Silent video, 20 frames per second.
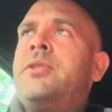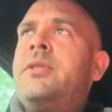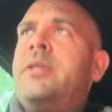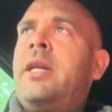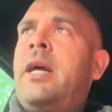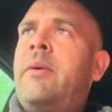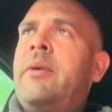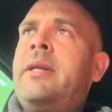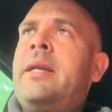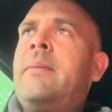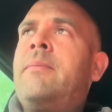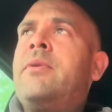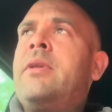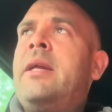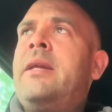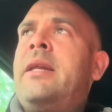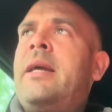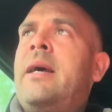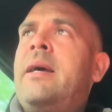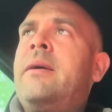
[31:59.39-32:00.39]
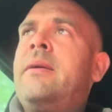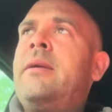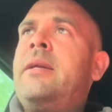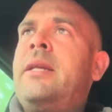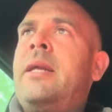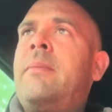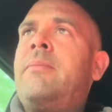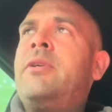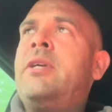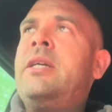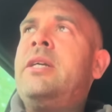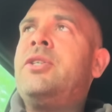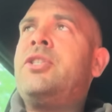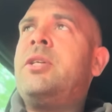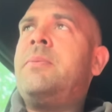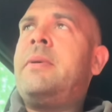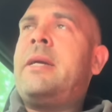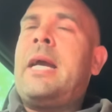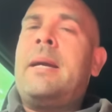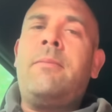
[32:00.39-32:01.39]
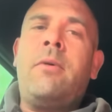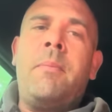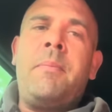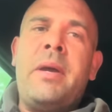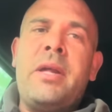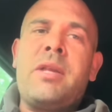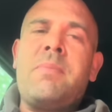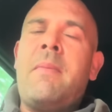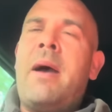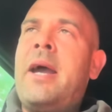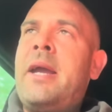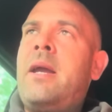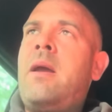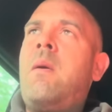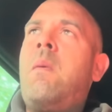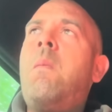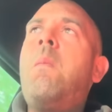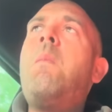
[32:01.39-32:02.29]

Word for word: you know, in them years, she became my best mate.